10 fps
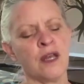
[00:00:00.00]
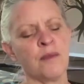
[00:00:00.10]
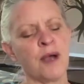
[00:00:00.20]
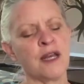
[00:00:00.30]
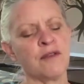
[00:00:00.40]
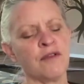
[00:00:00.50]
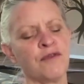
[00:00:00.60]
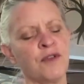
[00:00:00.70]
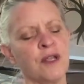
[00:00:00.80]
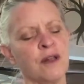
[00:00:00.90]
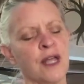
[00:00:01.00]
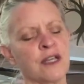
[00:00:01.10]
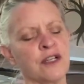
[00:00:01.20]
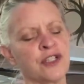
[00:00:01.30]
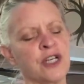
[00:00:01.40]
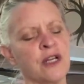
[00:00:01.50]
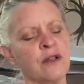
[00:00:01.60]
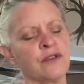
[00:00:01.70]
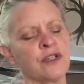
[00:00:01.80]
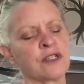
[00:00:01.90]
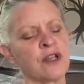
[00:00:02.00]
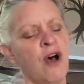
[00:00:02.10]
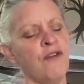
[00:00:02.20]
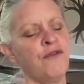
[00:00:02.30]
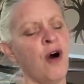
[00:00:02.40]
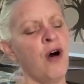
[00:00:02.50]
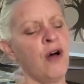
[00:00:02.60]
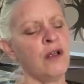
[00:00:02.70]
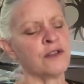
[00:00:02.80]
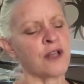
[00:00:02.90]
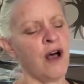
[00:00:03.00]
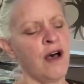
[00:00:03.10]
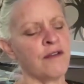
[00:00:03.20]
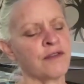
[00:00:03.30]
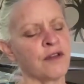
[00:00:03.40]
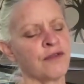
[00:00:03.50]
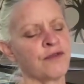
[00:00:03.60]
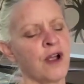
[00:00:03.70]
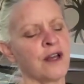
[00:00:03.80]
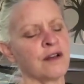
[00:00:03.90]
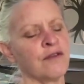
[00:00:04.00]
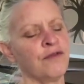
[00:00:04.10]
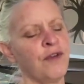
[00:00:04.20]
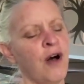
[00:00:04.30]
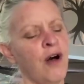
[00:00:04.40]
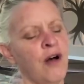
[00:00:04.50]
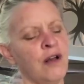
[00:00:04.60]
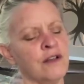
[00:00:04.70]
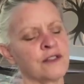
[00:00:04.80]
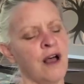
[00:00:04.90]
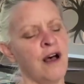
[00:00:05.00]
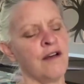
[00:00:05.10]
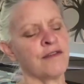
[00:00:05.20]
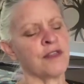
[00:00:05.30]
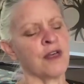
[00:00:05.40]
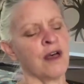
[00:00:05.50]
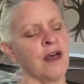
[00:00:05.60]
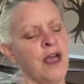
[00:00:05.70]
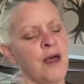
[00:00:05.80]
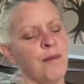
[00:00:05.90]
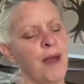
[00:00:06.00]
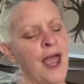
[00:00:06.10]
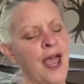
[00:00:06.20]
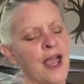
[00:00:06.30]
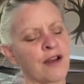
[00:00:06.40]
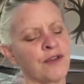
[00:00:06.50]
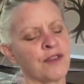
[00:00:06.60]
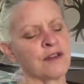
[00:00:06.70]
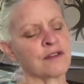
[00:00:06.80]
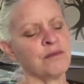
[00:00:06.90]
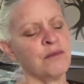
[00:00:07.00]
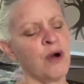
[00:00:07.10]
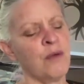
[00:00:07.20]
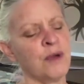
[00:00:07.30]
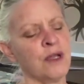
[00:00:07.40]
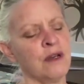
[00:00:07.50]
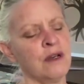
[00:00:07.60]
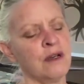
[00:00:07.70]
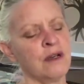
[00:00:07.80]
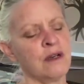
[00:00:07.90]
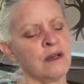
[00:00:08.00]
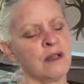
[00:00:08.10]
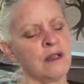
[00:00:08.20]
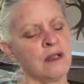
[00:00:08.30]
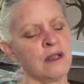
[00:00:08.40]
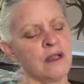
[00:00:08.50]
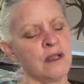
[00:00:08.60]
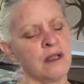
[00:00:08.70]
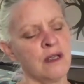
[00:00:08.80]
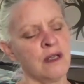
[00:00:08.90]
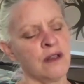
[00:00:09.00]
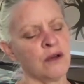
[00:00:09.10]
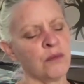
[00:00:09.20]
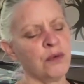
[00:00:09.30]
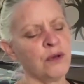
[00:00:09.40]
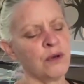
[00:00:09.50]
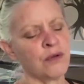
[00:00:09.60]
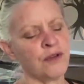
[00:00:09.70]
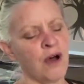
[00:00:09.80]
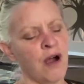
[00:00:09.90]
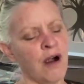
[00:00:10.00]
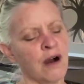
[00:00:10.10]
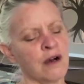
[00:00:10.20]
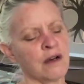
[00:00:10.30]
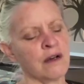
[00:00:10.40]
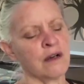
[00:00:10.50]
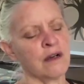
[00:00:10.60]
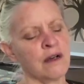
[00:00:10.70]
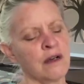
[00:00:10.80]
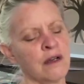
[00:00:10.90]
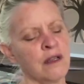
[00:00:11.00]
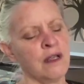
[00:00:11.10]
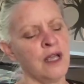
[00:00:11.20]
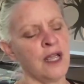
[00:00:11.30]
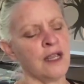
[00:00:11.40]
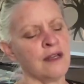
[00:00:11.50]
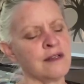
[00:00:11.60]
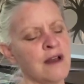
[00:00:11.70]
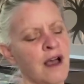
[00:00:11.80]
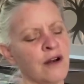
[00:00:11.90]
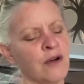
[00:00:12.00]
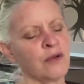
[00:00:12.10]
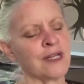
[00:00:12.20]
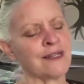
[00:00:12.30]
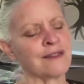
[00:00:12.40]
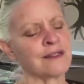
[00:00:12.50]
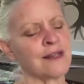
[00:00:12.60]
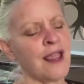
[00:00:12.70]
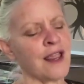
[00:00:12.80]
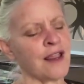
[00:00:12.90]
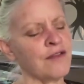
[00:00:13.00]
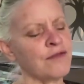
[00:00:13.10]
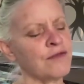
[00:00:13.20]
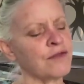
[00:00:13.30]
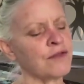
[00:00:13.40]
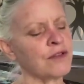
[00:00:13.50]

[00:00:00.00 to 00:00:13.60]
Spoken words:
And you might even feel like a shield just falls off the front and falls off the back for this moment. Your beautiful heart is not only safe,